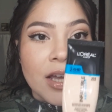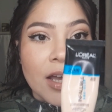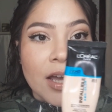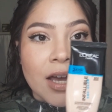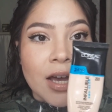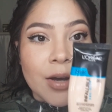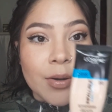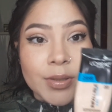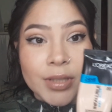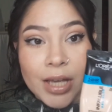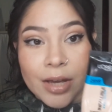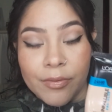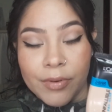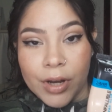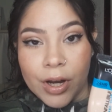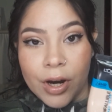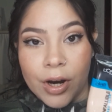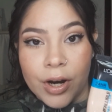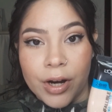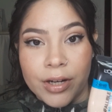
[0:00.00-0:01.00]
I was having
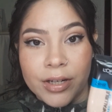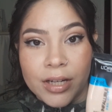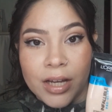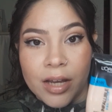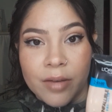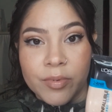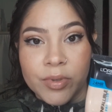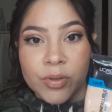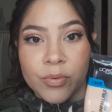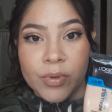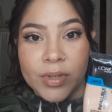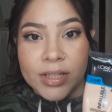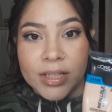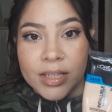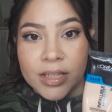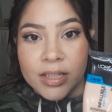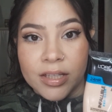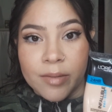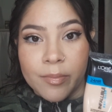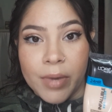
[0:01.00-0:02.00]
a hard time squeezing
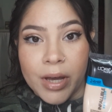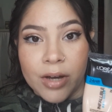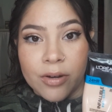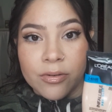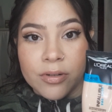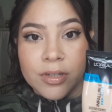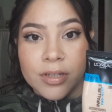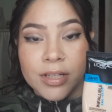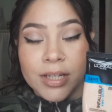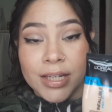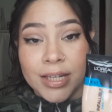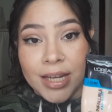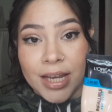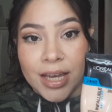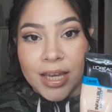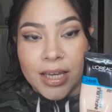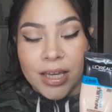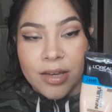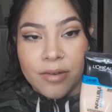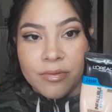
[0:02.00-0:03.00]
some out today
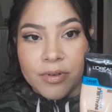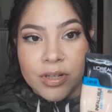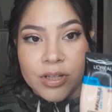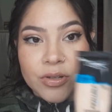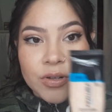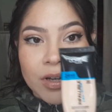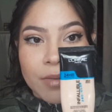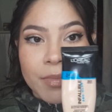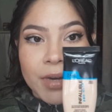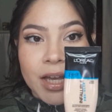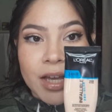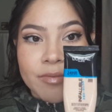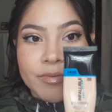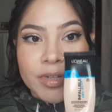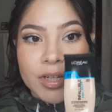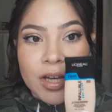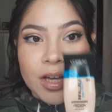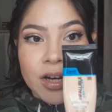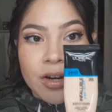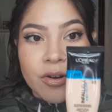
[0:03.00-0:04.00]
even, so I might have to
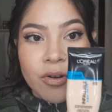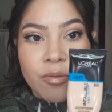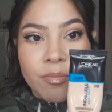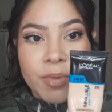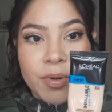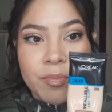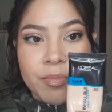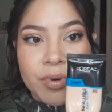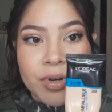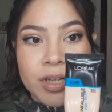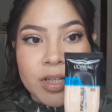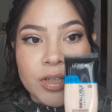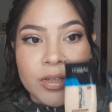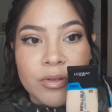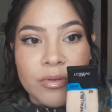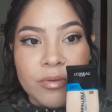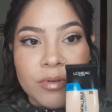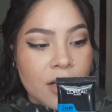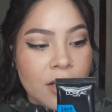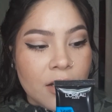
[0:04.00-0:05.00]
cut it open pretty
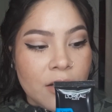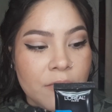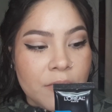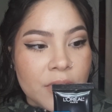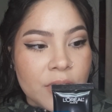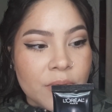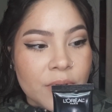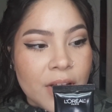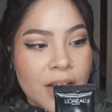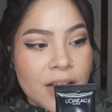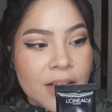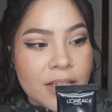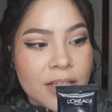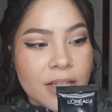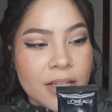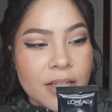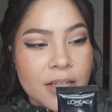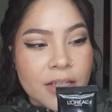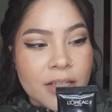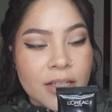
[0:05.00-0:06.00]
soon. This one has
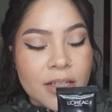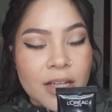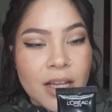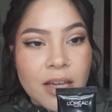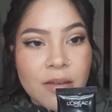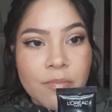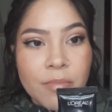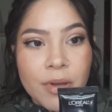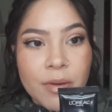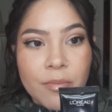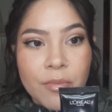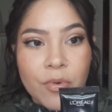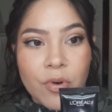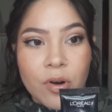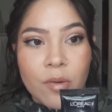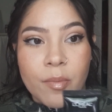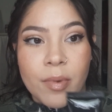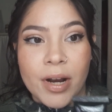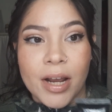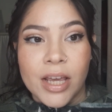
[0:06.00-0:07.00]
a slight bit
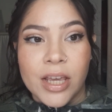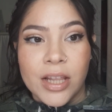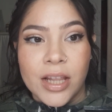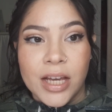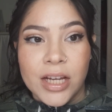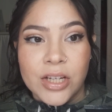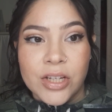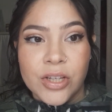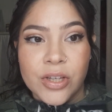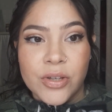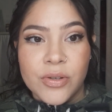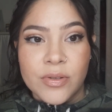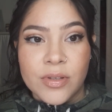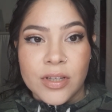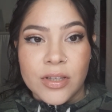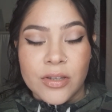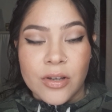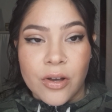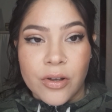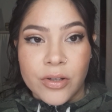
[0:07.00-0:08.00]
more, but I like to use
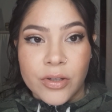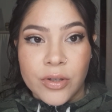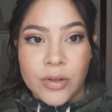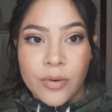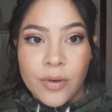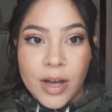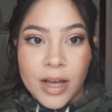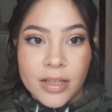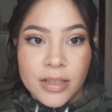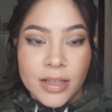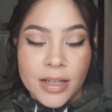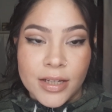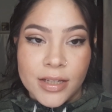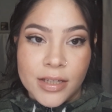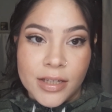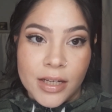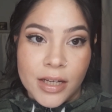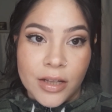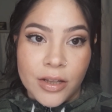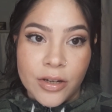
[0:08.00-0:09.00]
this also as
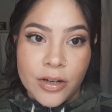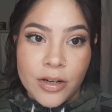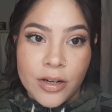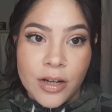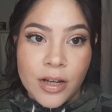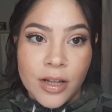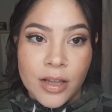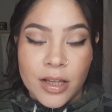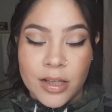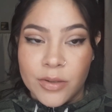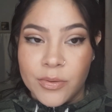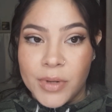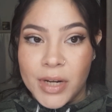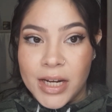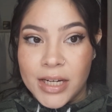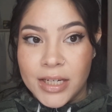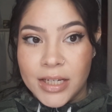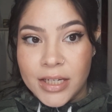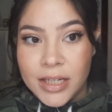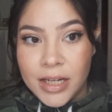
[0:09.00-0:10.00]
concealer. That's what I
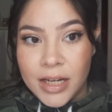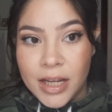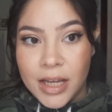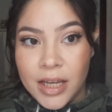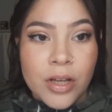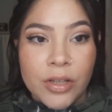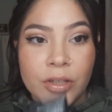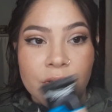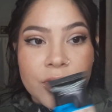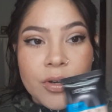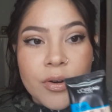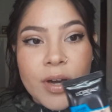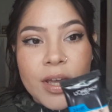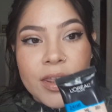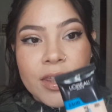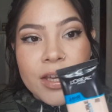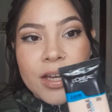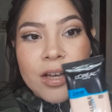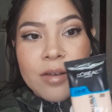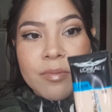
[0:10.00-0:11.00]
did today. So I
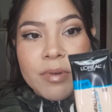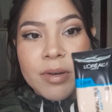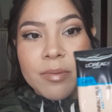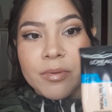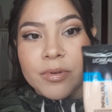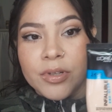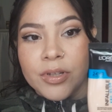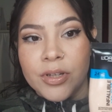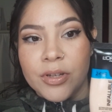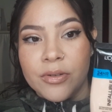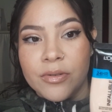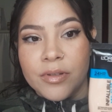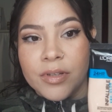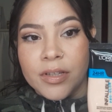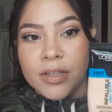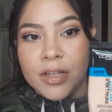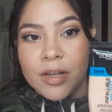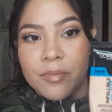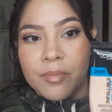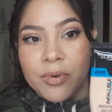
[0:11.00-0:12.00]
think I'll be able to use
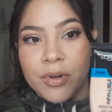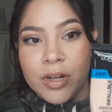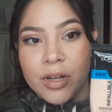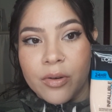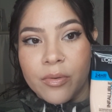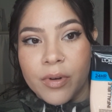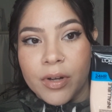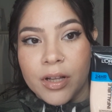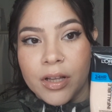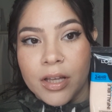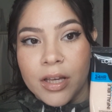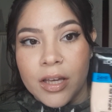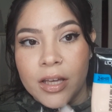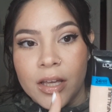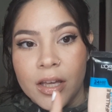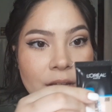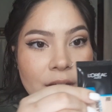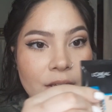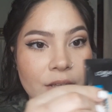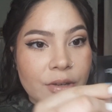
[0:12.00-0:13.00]
these up pretty quickly.
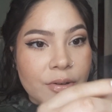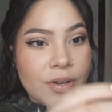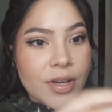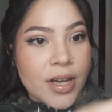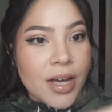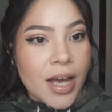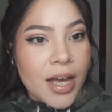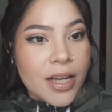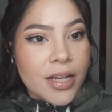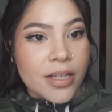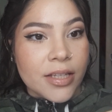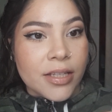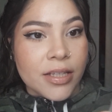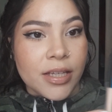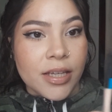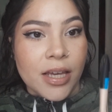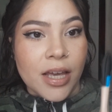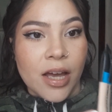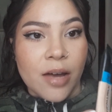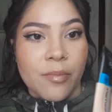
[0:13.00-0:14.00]
You can kind of
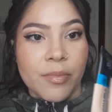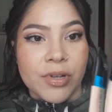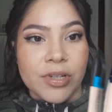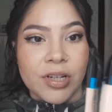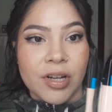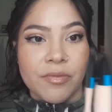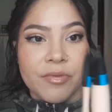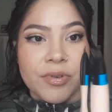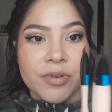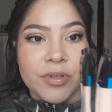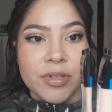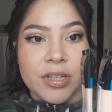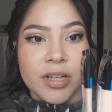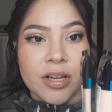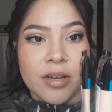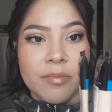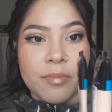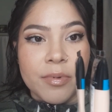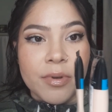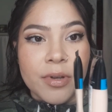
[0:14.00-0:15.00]
see how much I've used up.